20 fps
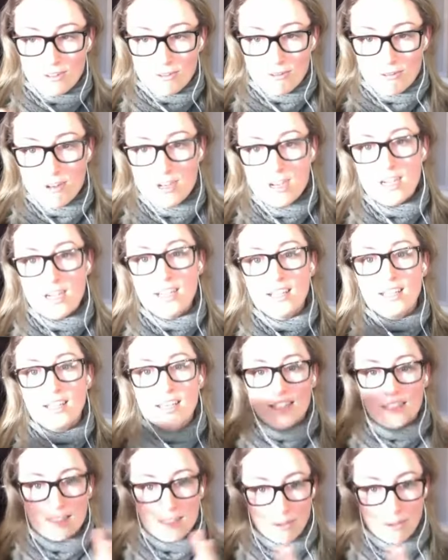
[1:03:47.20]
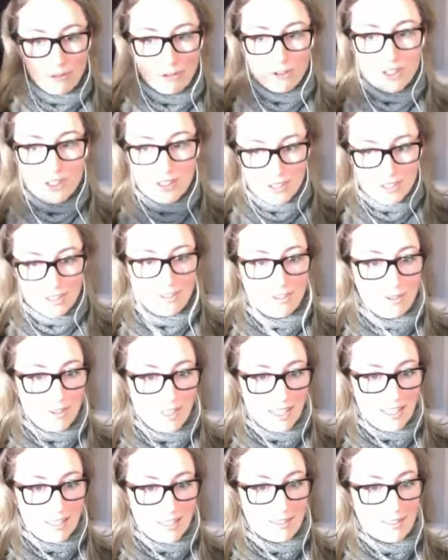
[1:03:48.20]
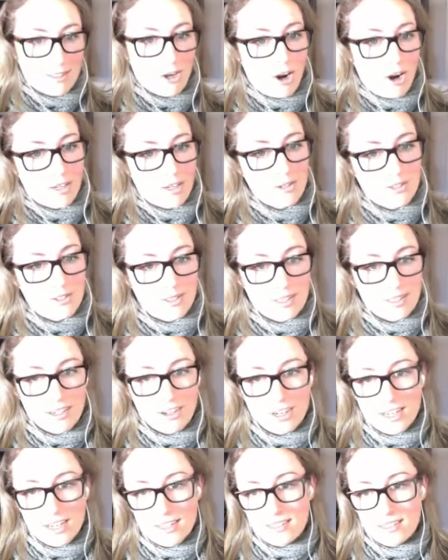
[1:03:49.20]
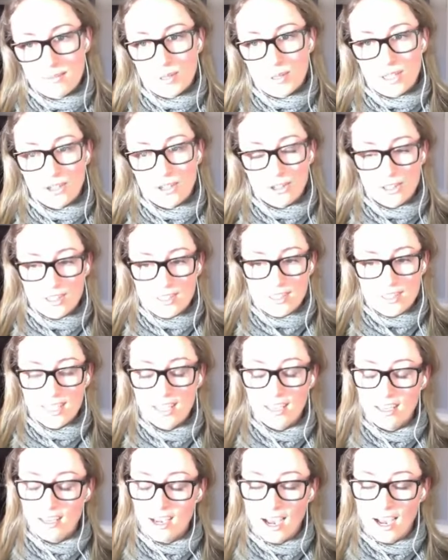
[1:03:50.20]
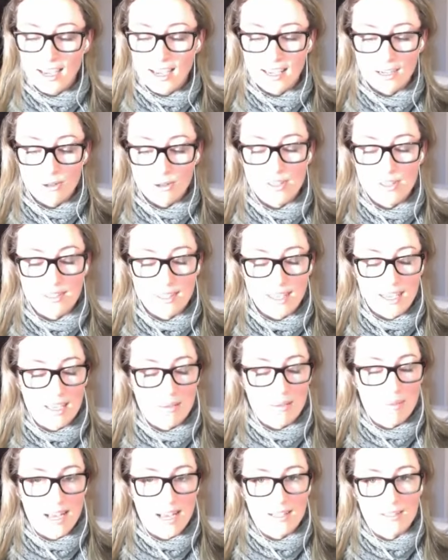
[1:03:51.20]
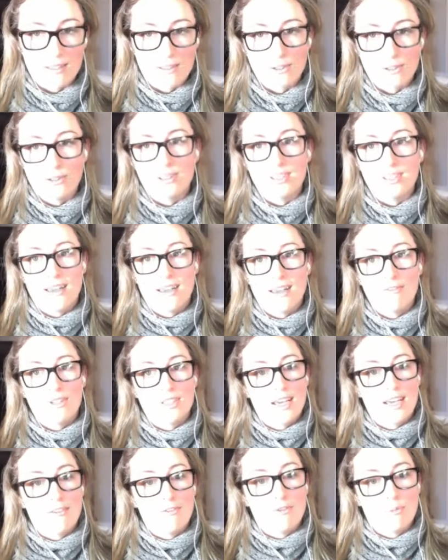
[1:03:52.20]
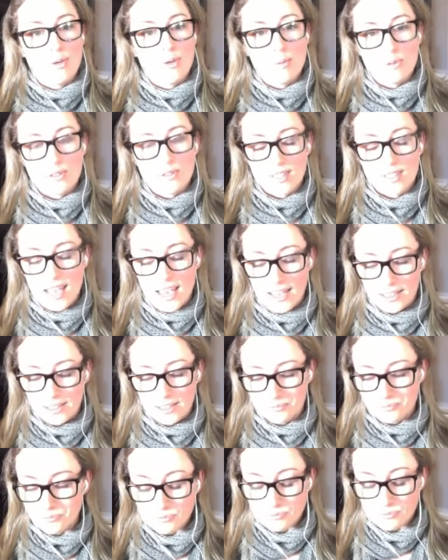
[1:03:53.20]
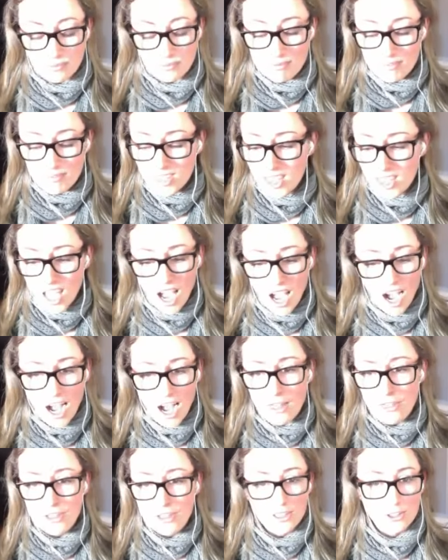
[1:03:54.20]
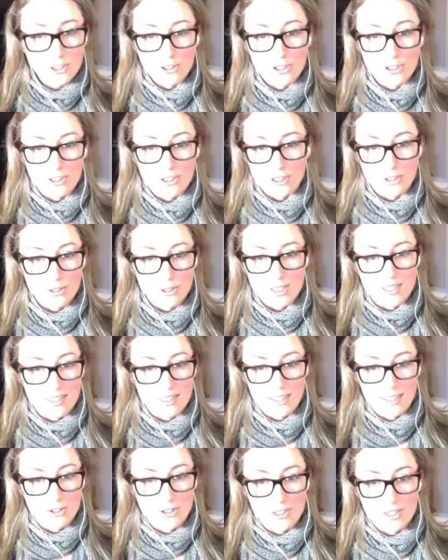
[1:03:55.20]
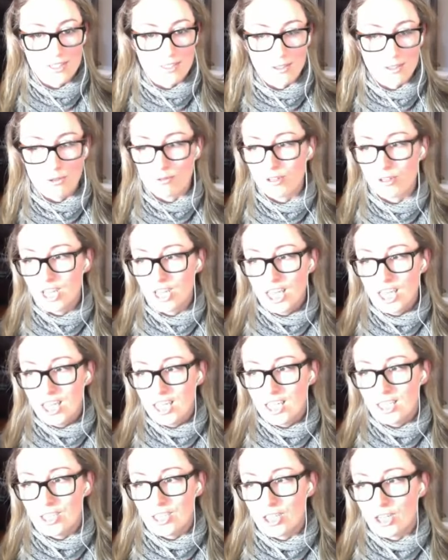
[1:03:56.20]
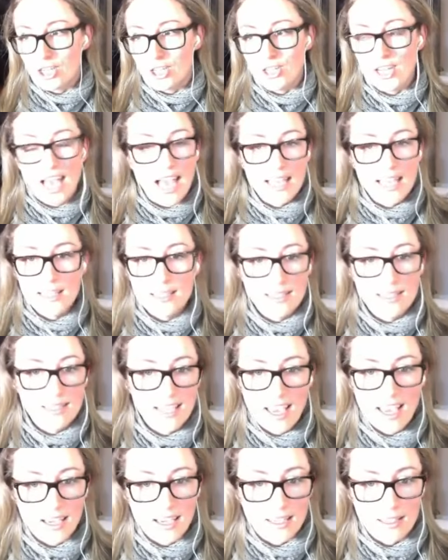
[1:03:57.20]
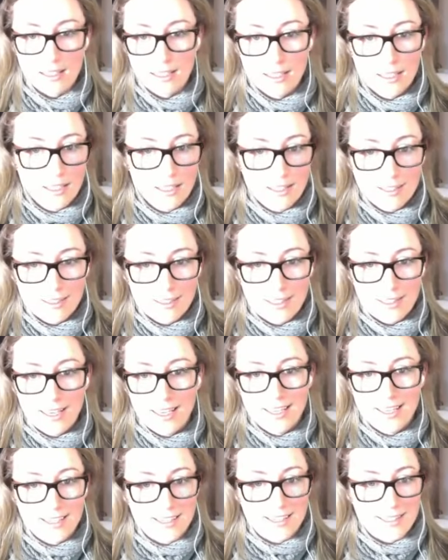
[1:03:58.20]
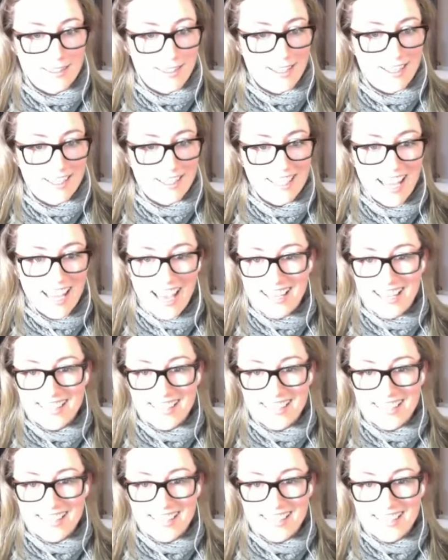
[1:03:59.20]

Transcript: really different to the historical series, because I get all these emails all day, every day from people saying, I think you should do a series of, you know, Aztec kings, and